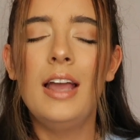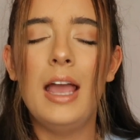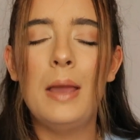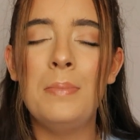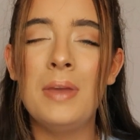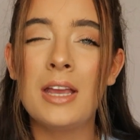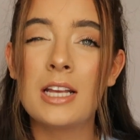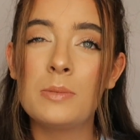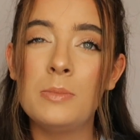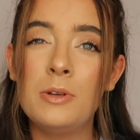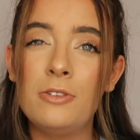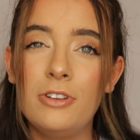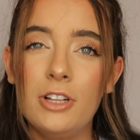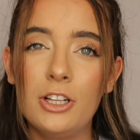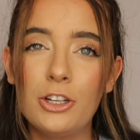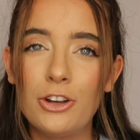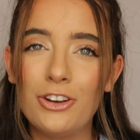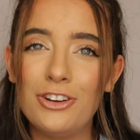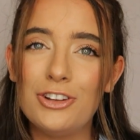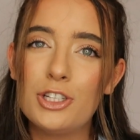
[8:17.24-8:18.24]
it makes me
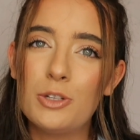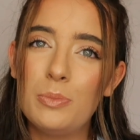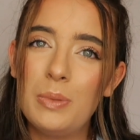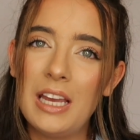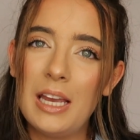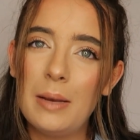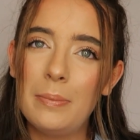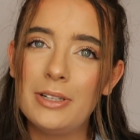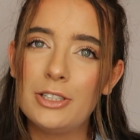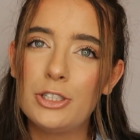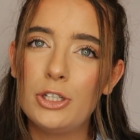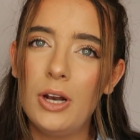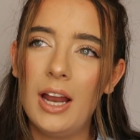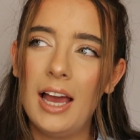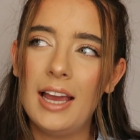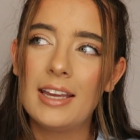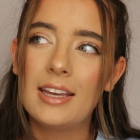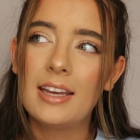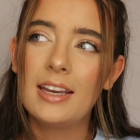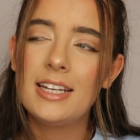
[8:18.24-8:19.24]
feel good to be able to
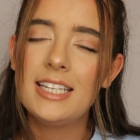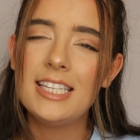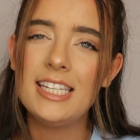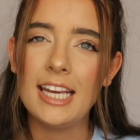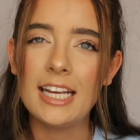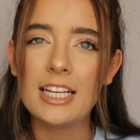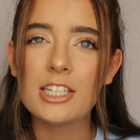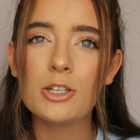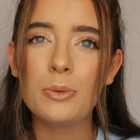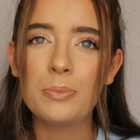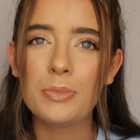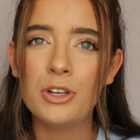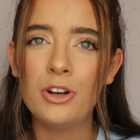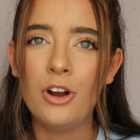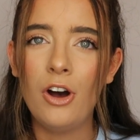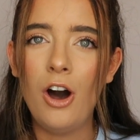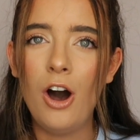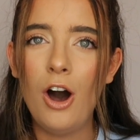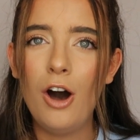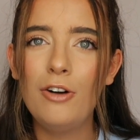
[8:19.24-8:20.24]
like tick
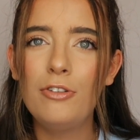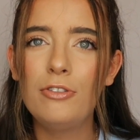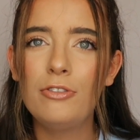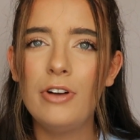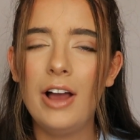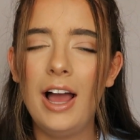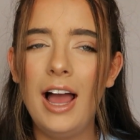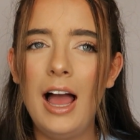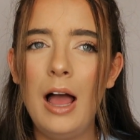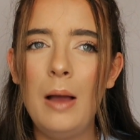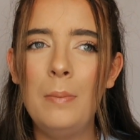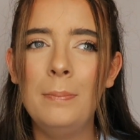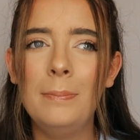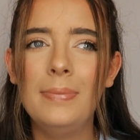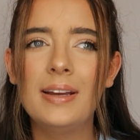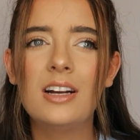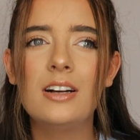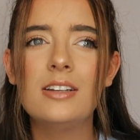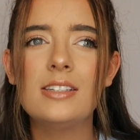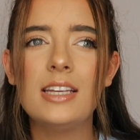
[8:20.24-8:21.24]
something off,
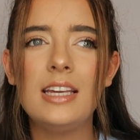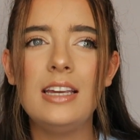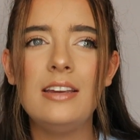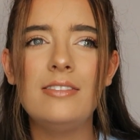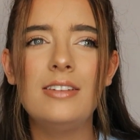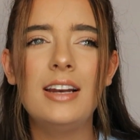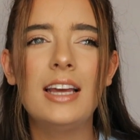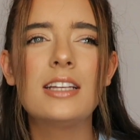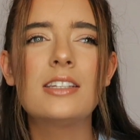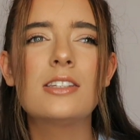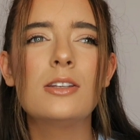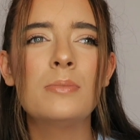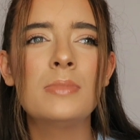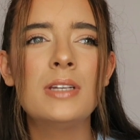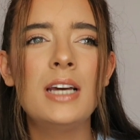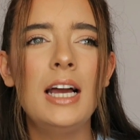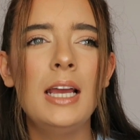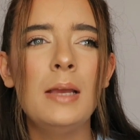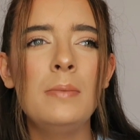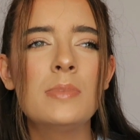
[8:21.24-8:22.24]
because like
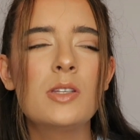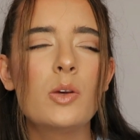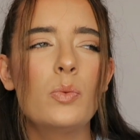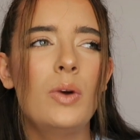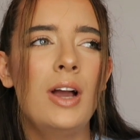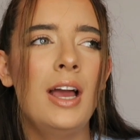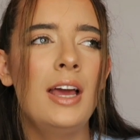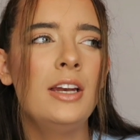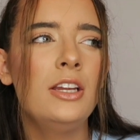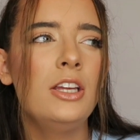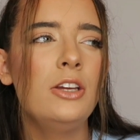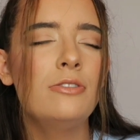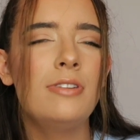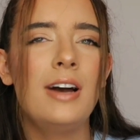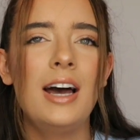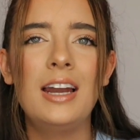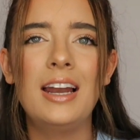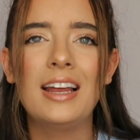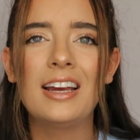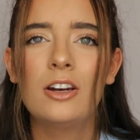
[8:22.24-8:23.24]
sometimes when you've
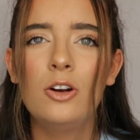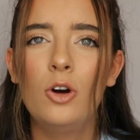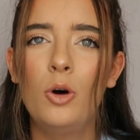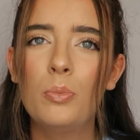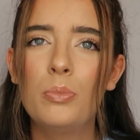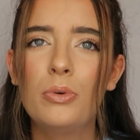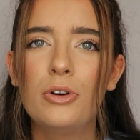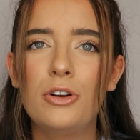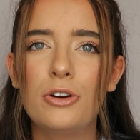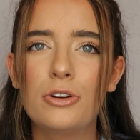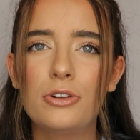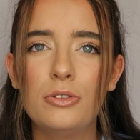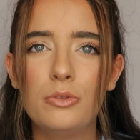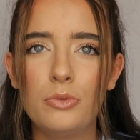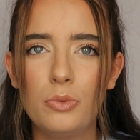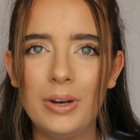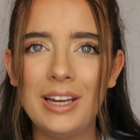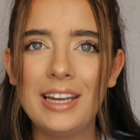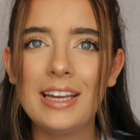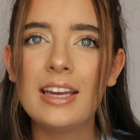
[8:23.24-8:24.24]
had like an
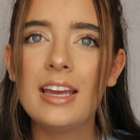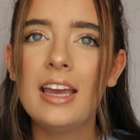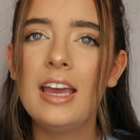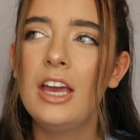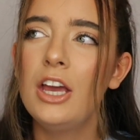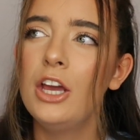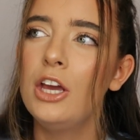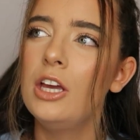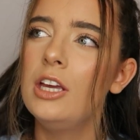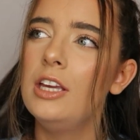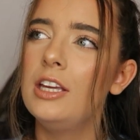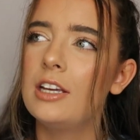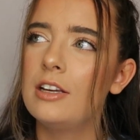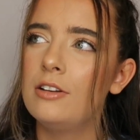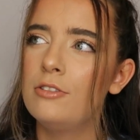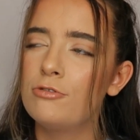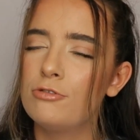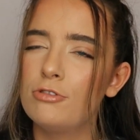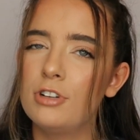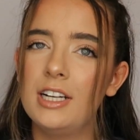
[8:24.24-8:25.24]
unproductive week you
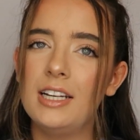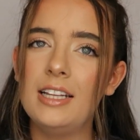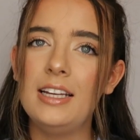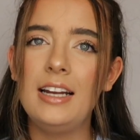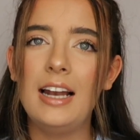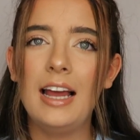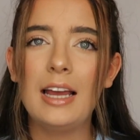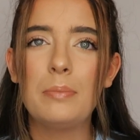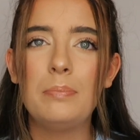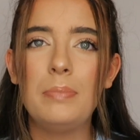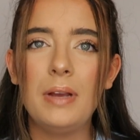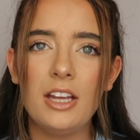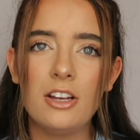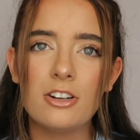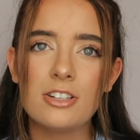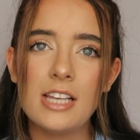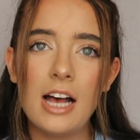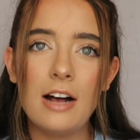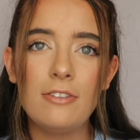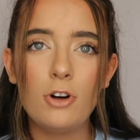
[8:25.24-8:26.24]
can really like beat
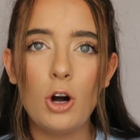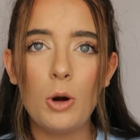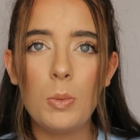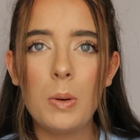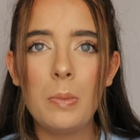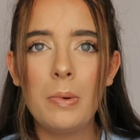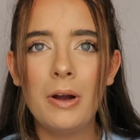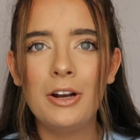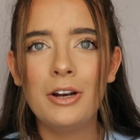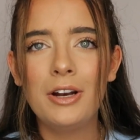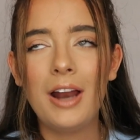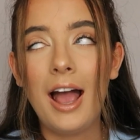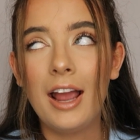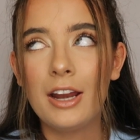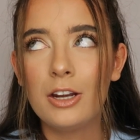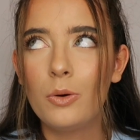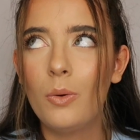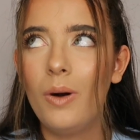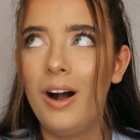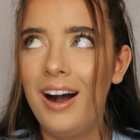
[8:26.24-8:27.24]
yourself up about it.
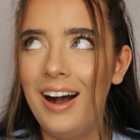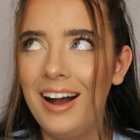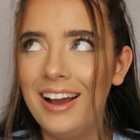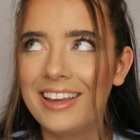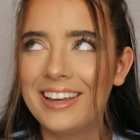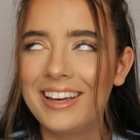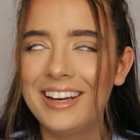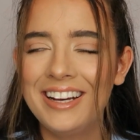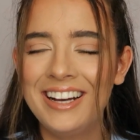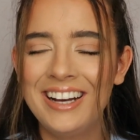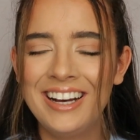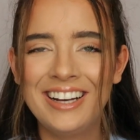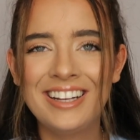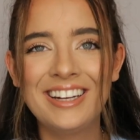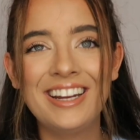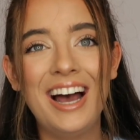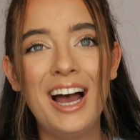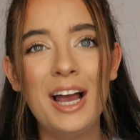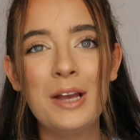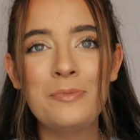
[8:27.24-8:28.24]
I know I
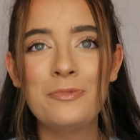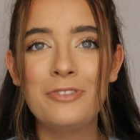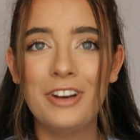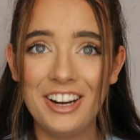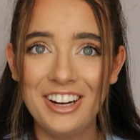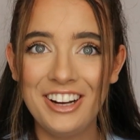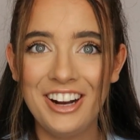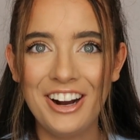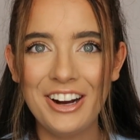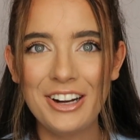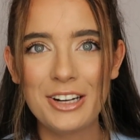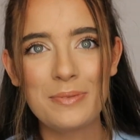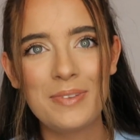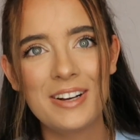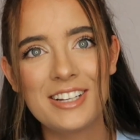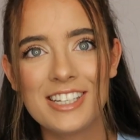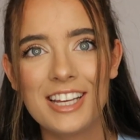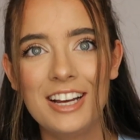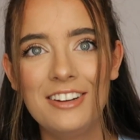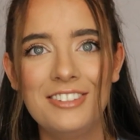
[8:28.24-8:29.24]
can. I'm very hard on
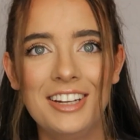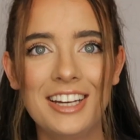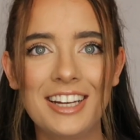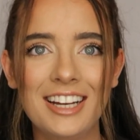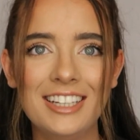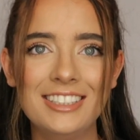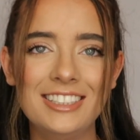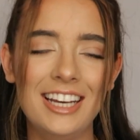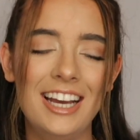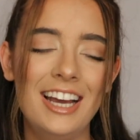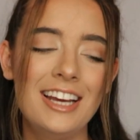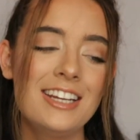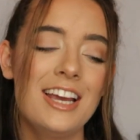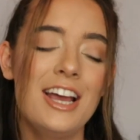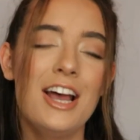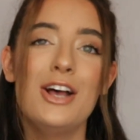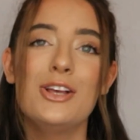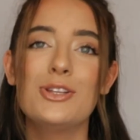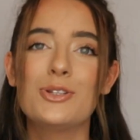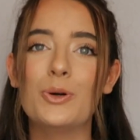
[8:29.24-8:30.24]
myself, like I said.
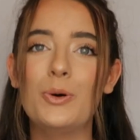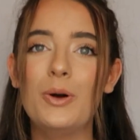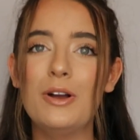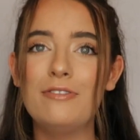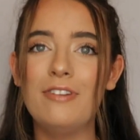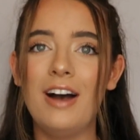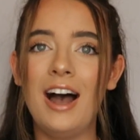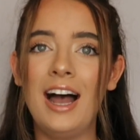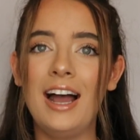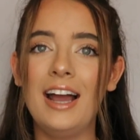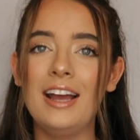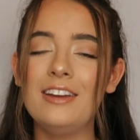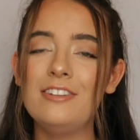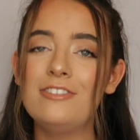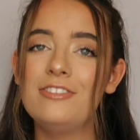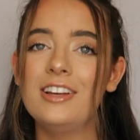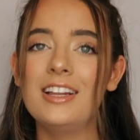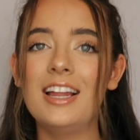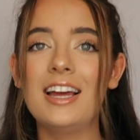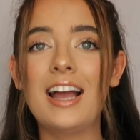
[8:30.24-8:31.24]
So if
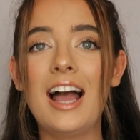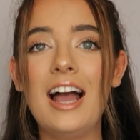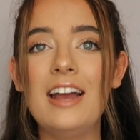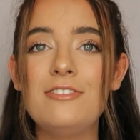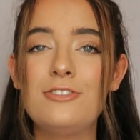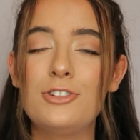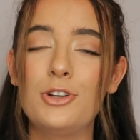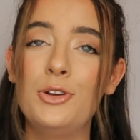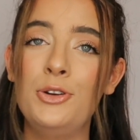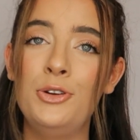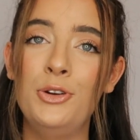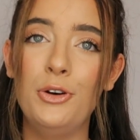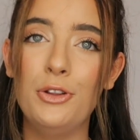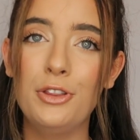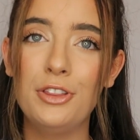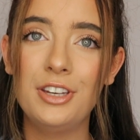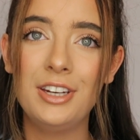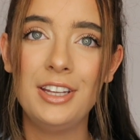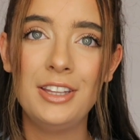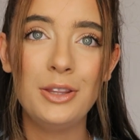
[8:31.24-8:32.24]
I feel like I've done
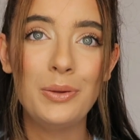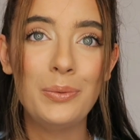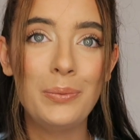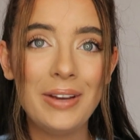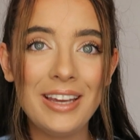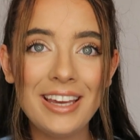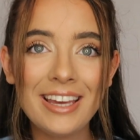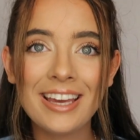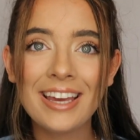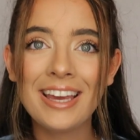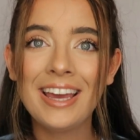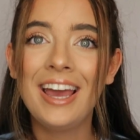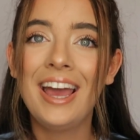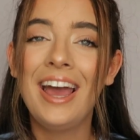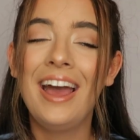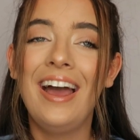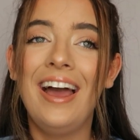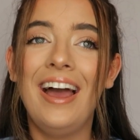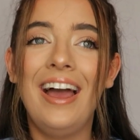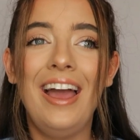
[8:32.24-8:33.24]
nothing in the week,
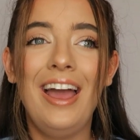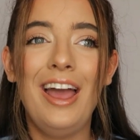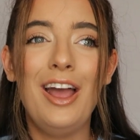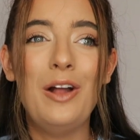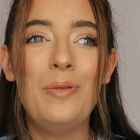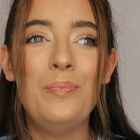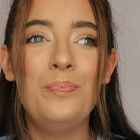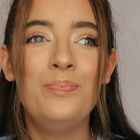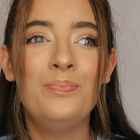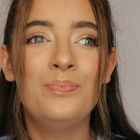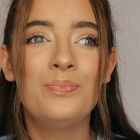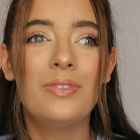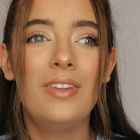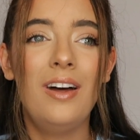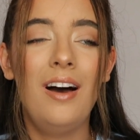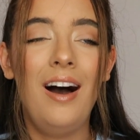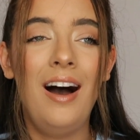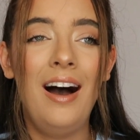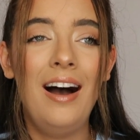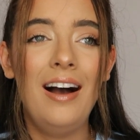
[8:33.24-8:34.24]

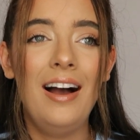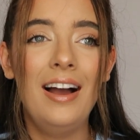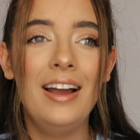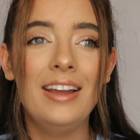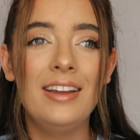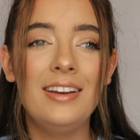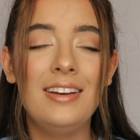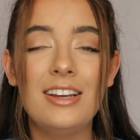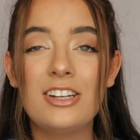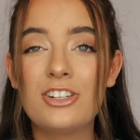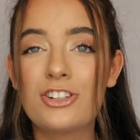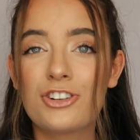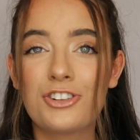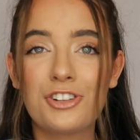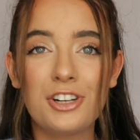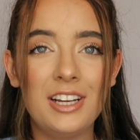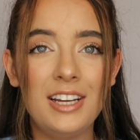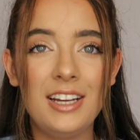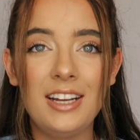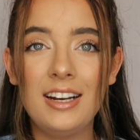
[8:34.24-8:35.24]
I
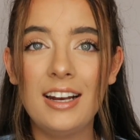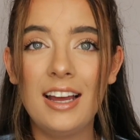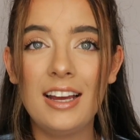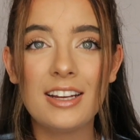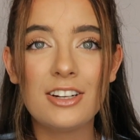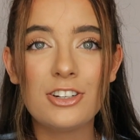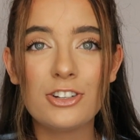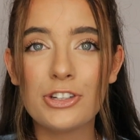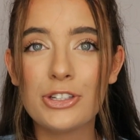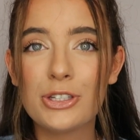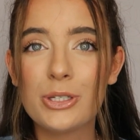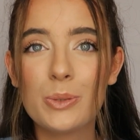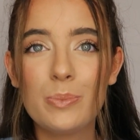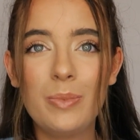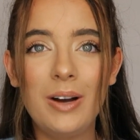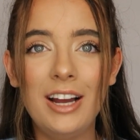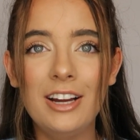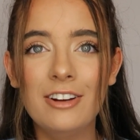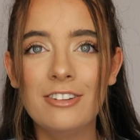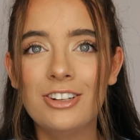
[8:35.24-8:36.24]
literally like just
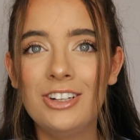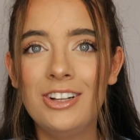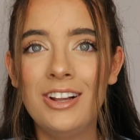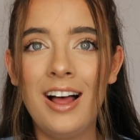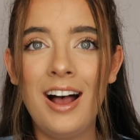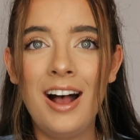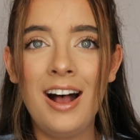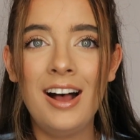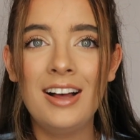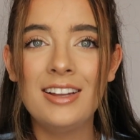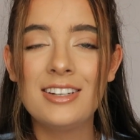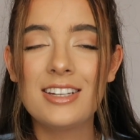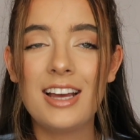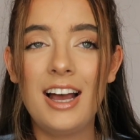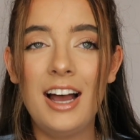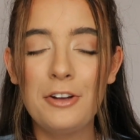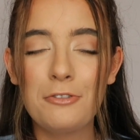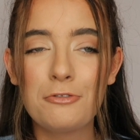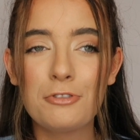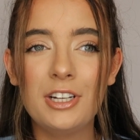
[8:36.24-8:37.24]
spiral and
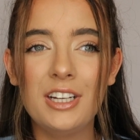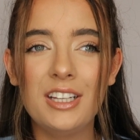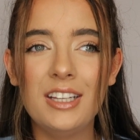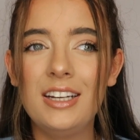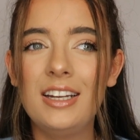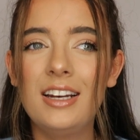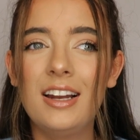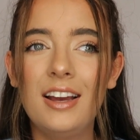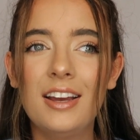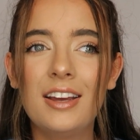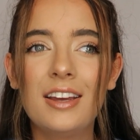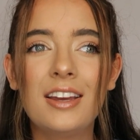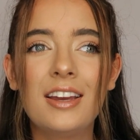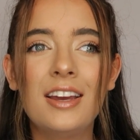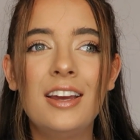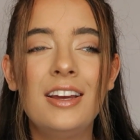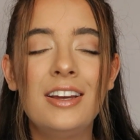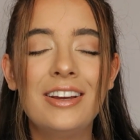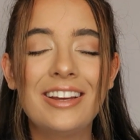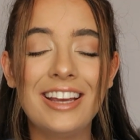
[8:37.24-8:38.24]
I really
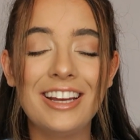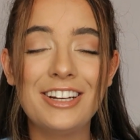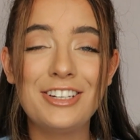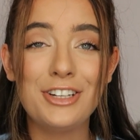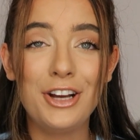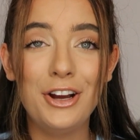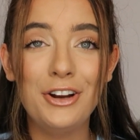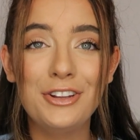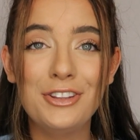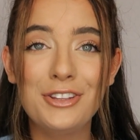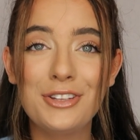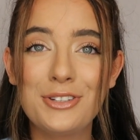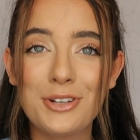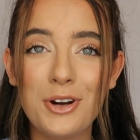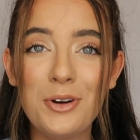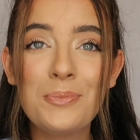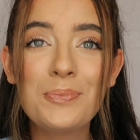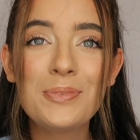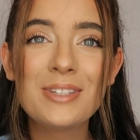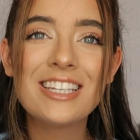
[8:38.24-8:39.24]
like get down in the
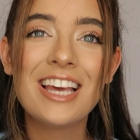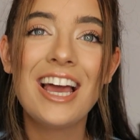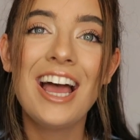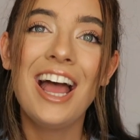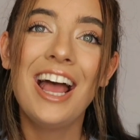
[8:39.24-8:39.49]
dumps.